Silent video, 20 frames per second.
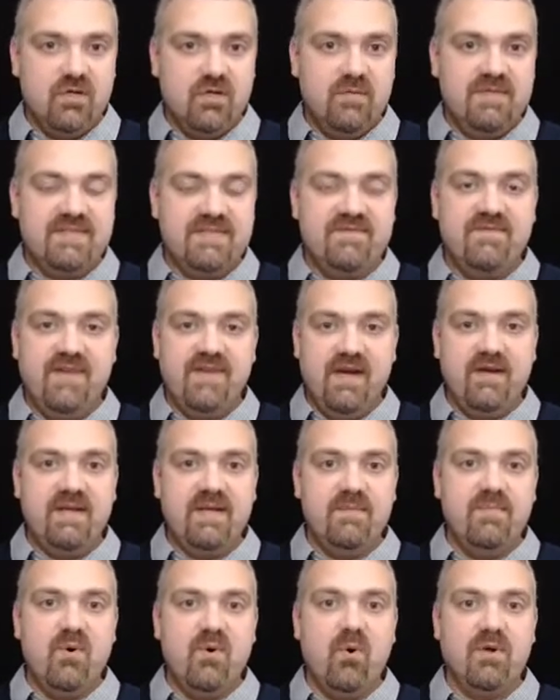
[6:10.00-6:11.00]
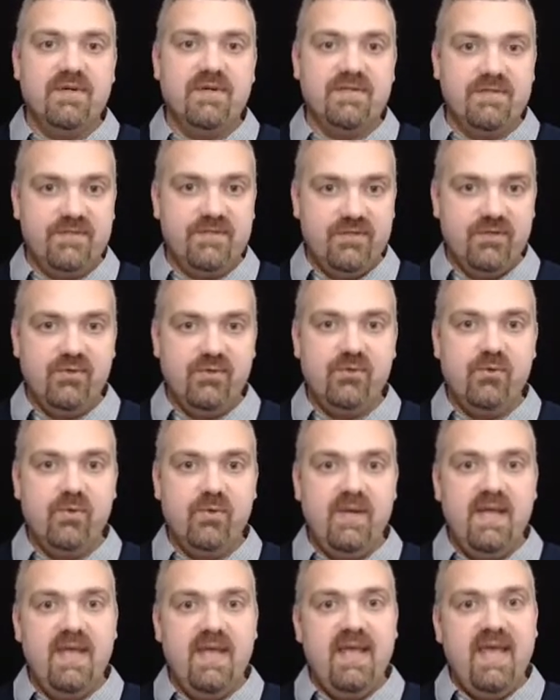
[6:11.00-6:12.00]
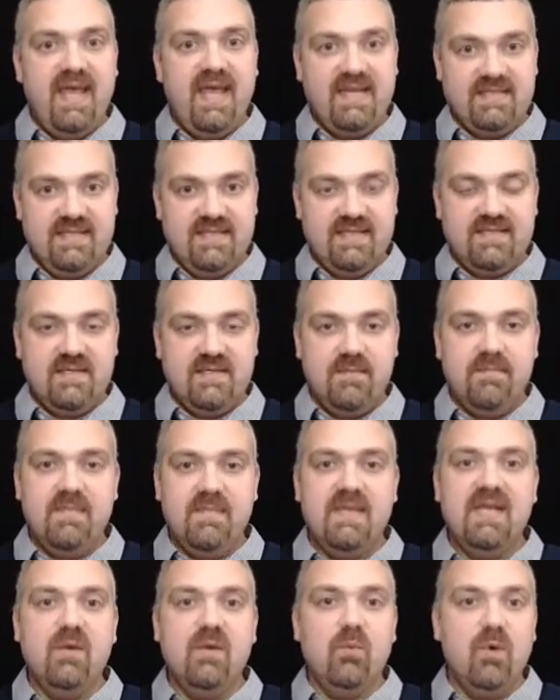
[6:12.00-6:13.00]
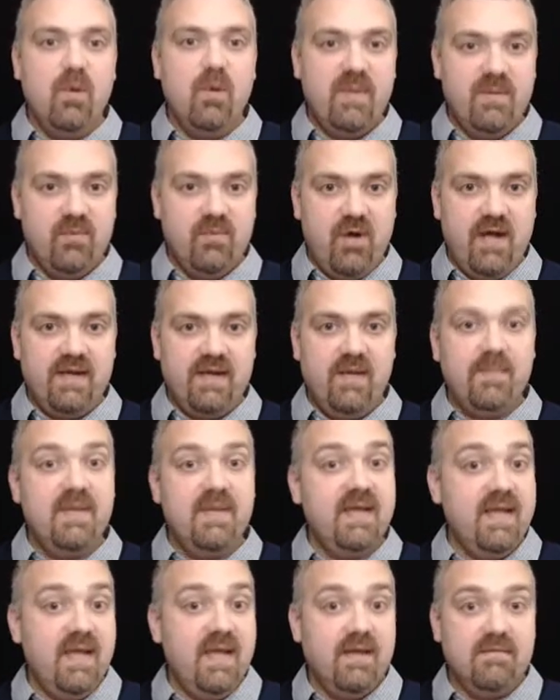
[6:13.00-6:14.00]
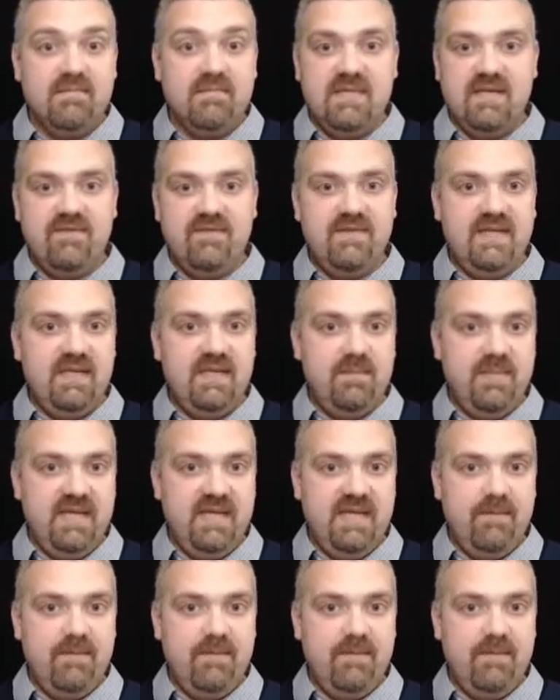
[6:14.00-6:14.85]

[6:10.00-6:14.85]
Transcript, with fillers: is very important to a system, it will be brought up again if need be.